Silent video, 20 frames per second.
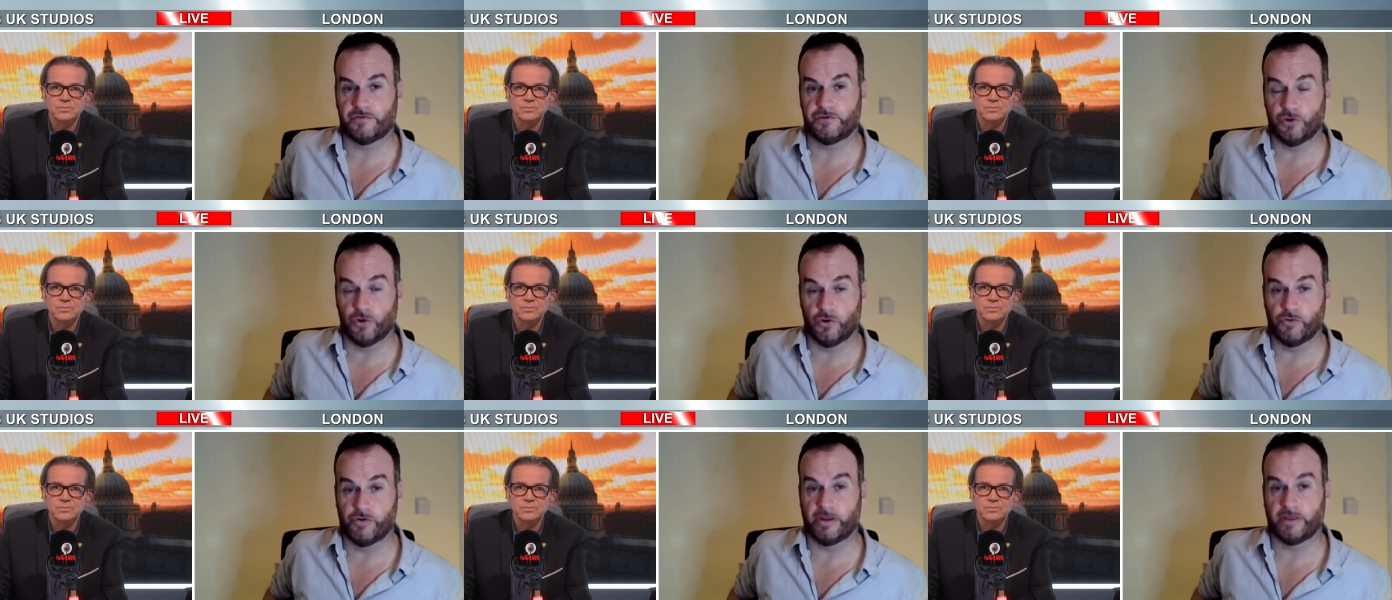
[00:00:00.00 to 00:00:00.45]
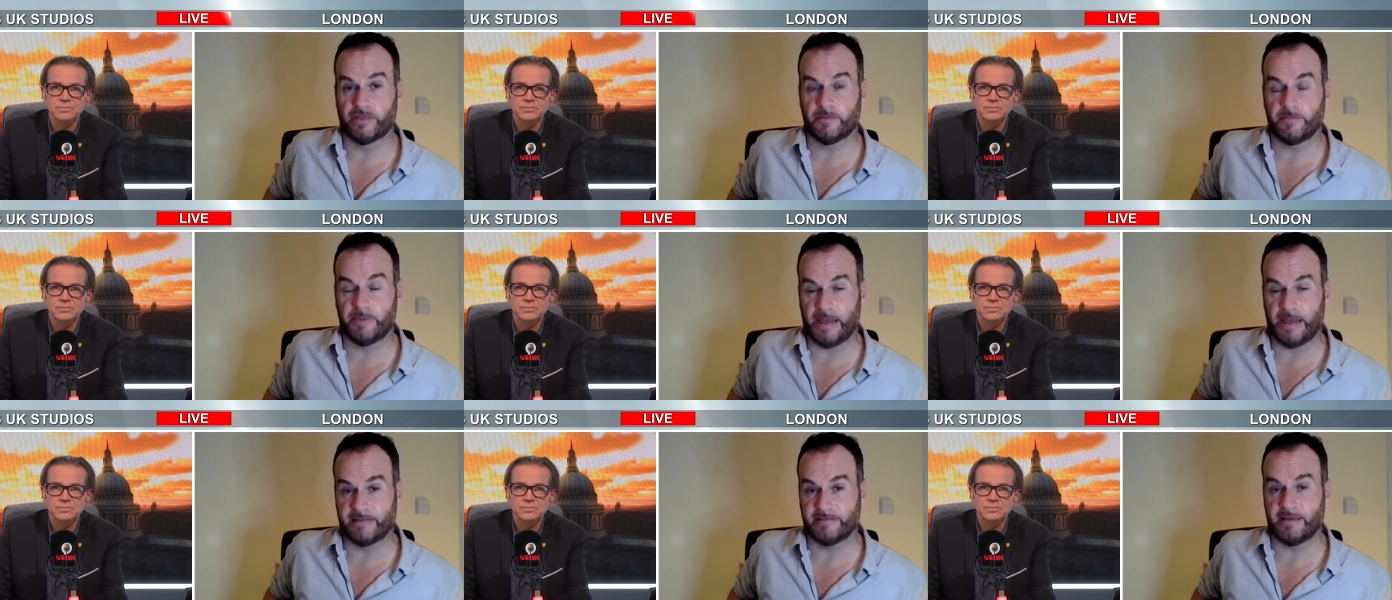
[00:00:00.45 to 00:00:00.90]
Speaker 1: during the
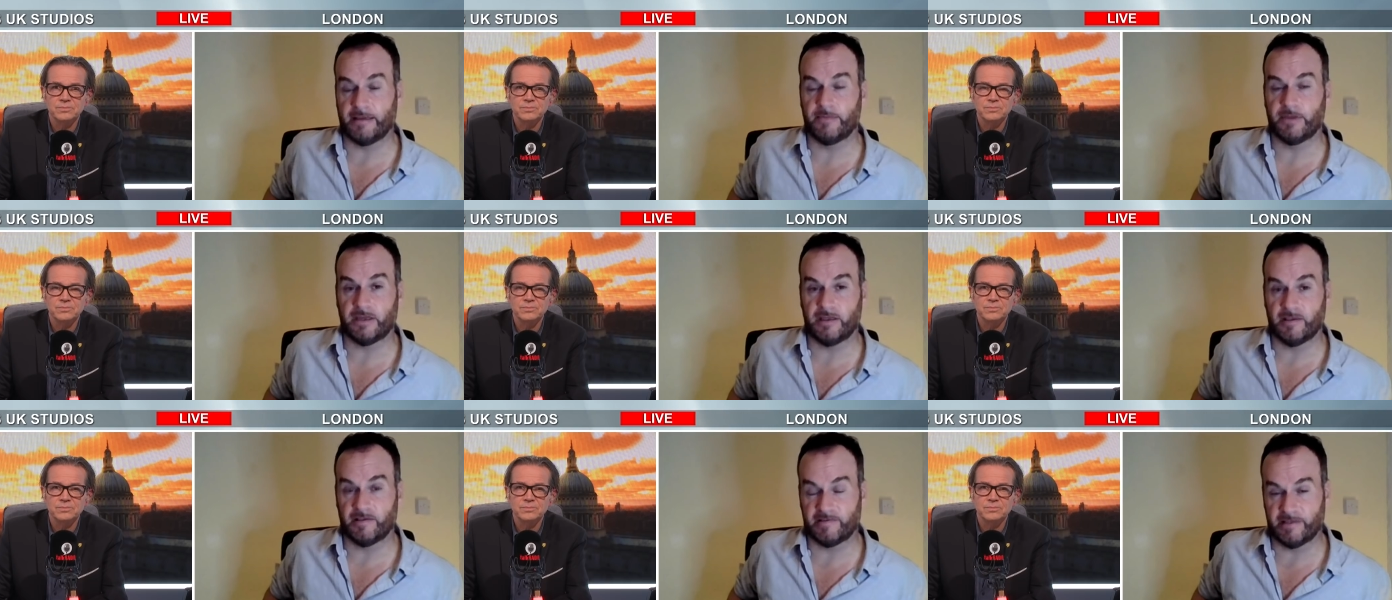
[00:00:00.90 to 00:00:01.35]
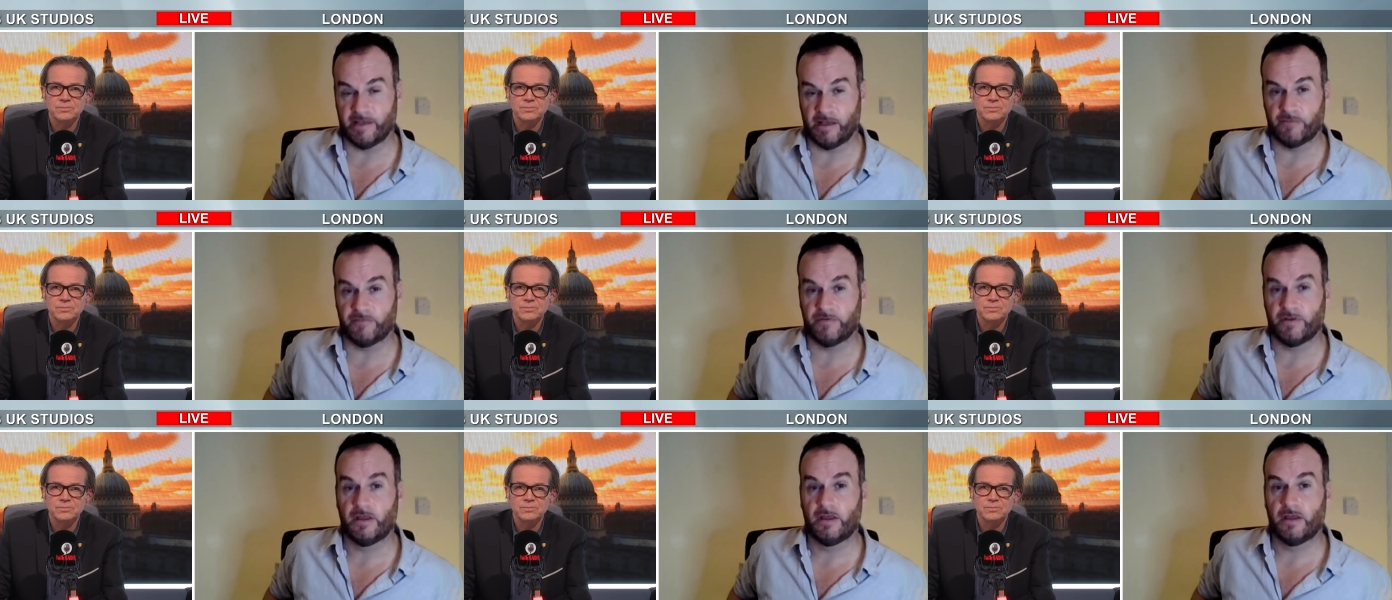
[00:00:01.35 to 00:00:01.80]
pandemic
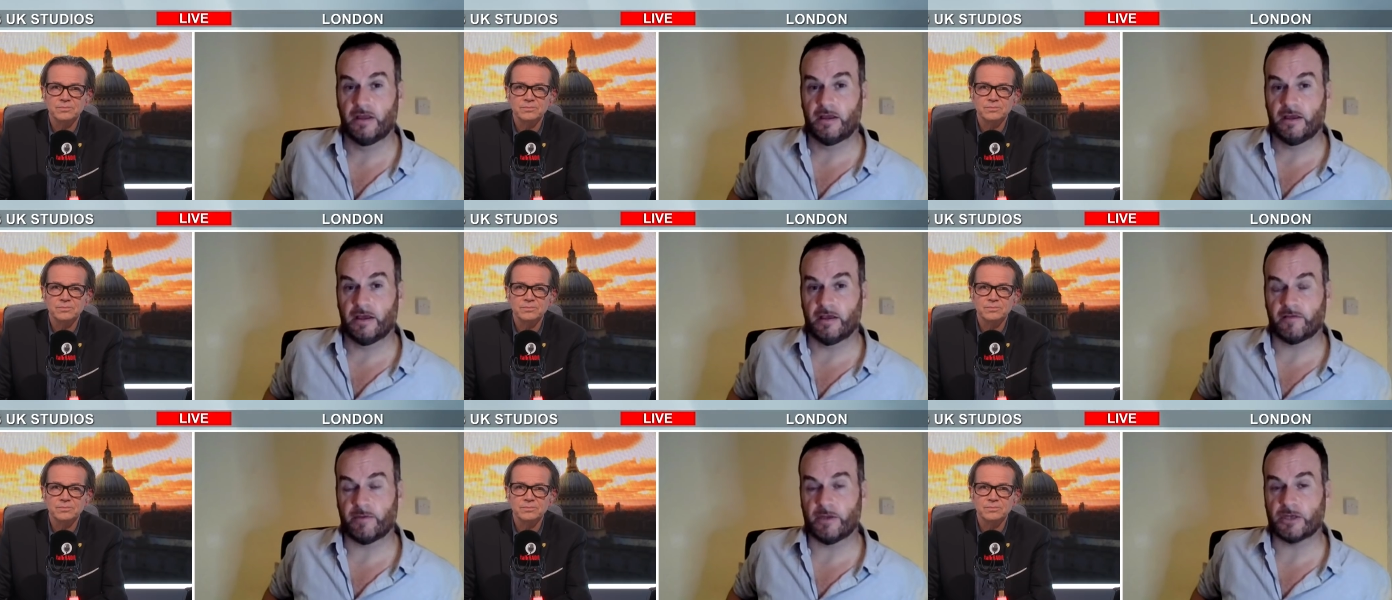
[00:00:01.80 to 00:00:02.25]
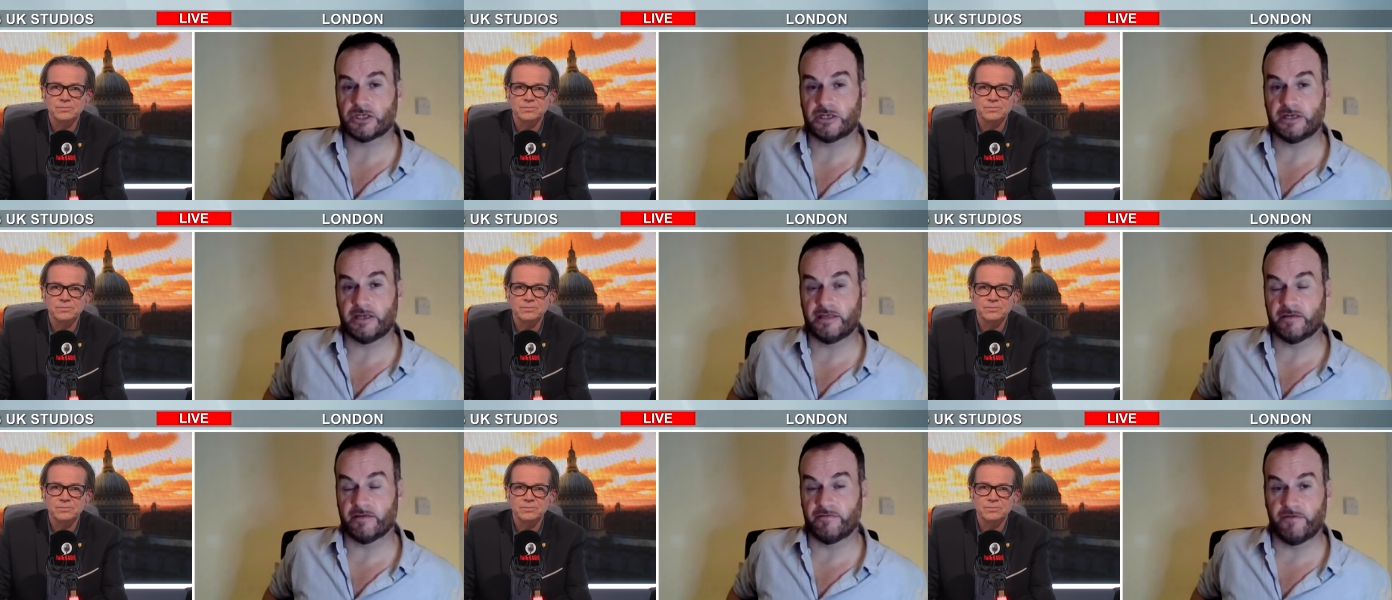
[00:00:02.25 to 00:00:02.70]
itself,
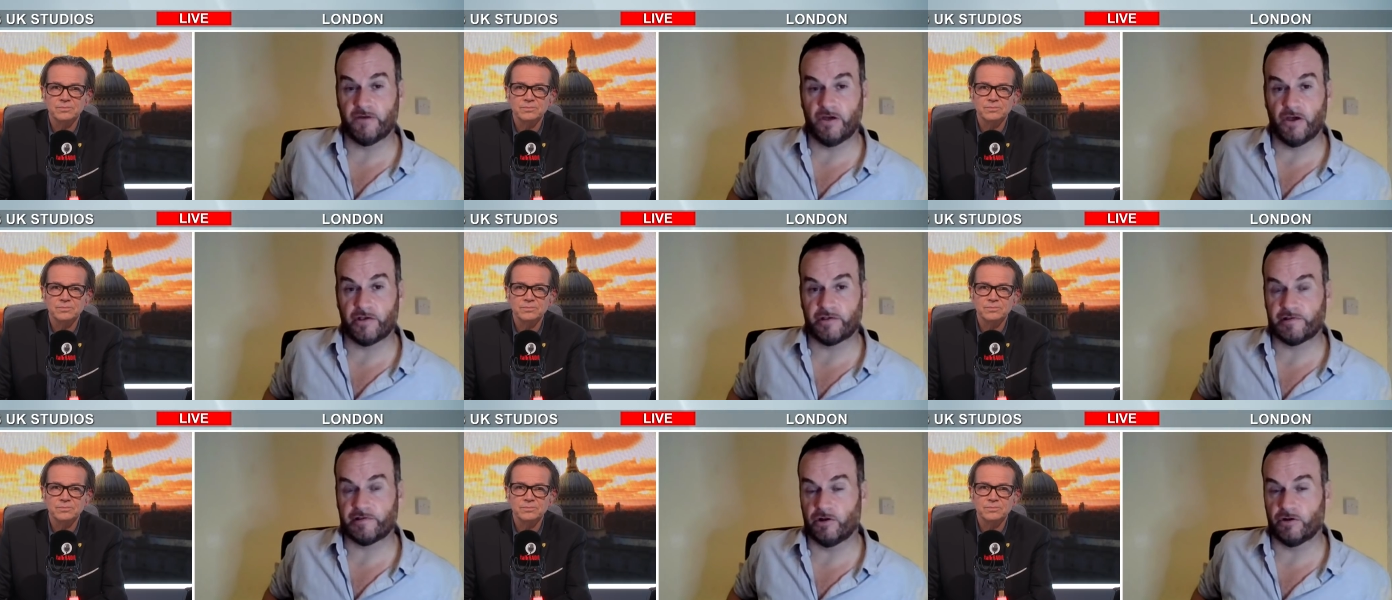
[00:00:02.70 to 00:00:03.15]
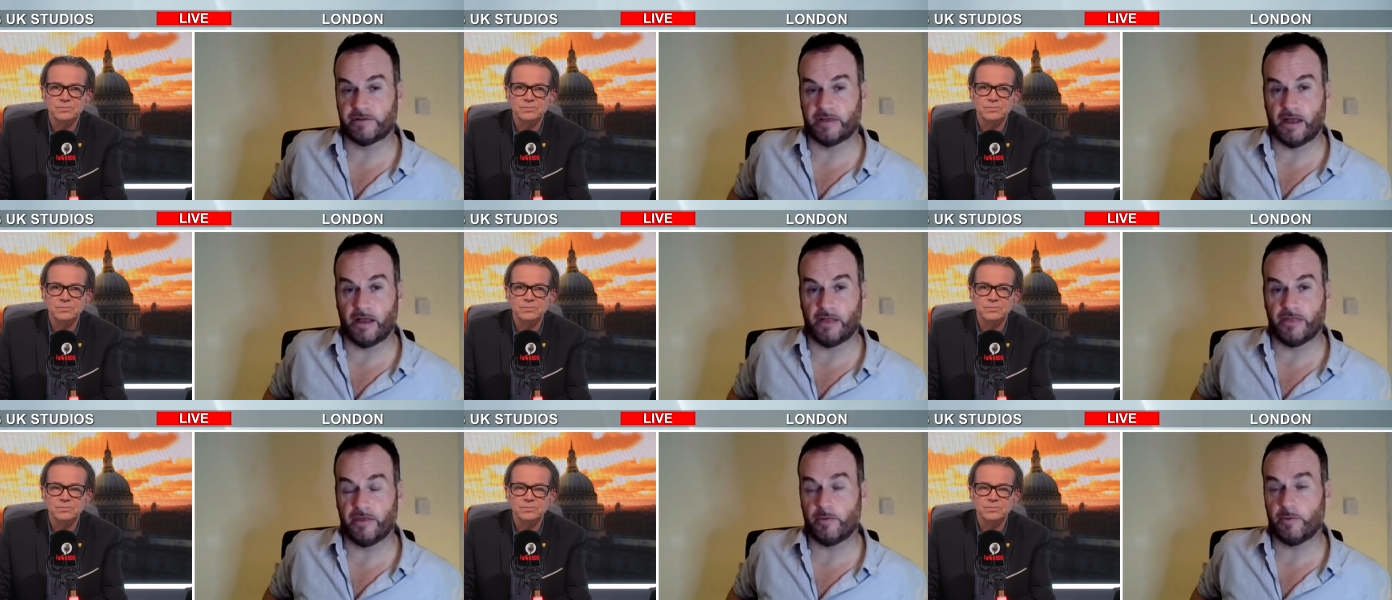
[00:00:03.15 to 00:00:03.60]
especially in the first lockdown.